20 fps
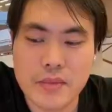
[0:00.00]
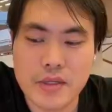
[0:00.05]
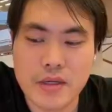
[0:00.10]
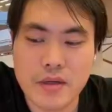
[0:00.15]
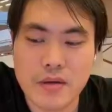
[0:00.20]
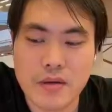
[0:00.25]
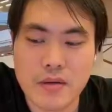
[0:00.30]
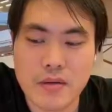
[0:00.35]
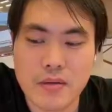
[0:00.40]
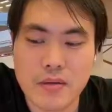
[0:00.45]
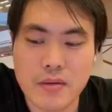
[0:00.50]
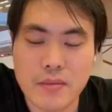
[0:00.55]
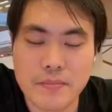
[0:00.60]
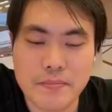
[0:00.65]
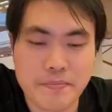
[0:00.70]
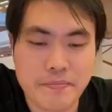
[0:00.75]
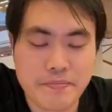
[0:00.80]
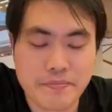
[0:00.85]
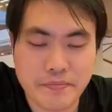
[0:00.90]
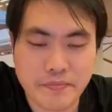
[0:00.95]
uh,
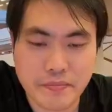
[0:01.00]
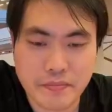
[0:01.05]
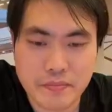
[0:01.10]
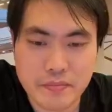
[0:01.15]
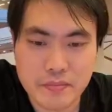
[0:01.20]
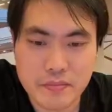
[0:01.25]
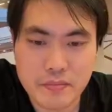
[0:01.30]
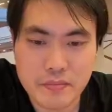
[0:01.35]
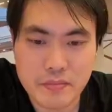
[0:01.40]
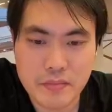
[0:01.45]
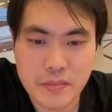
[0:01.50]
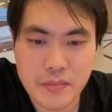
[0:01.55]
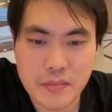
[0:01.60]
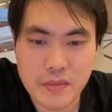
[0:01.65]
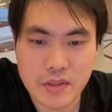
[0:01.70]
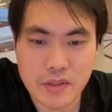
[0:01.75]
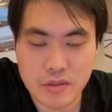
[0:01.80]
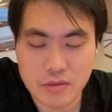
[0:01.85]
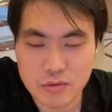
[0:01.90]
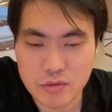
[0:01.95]

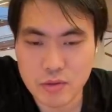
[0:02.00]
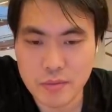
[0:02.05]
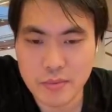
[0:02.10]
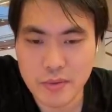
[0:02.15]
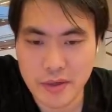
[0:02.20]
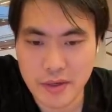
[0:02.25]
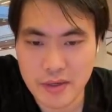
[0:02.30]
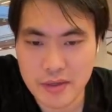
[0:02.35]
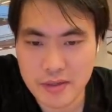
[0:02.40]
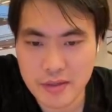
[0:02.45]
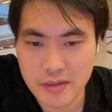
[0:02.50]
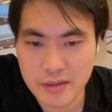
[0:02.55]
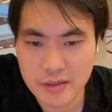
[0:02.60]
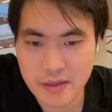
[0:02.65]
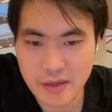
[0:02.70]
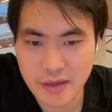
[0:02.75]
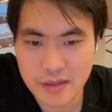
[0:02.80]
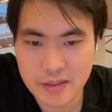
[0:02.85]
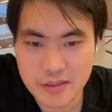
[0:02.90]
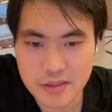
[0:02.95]
the super
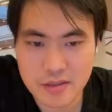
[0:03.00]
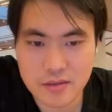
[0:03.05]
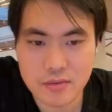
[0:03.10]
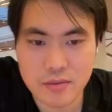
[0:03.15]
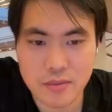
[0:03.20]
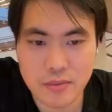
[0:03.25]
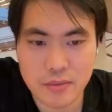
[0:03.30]
AI agent